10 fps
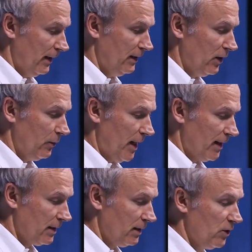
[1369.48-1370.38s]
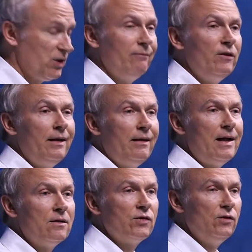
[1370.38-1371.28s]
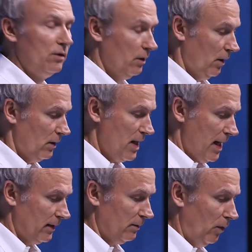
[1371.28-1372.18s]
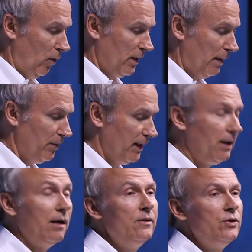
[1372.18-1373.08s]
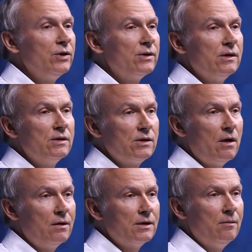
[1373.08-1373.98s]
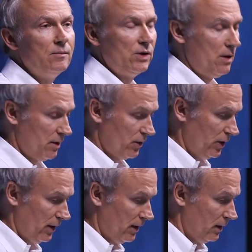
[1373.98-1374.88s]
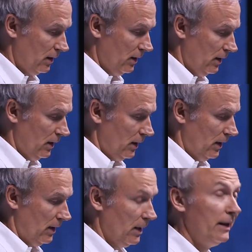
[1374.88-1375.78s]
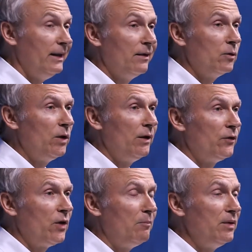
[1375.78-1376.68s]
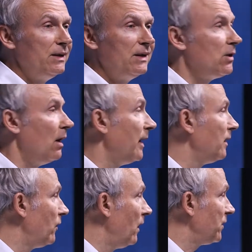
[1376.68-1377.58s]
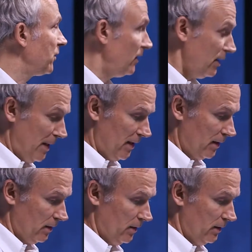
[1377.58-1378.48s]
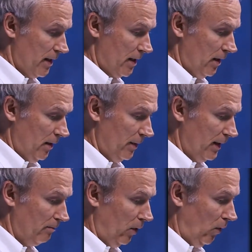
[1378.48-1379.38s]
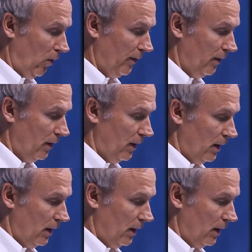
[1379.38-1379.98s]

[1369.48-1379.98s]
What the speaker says: in the US, there were 70,000 net more company closures than startups last year. In other words, companies are dying faster in America than they're being born.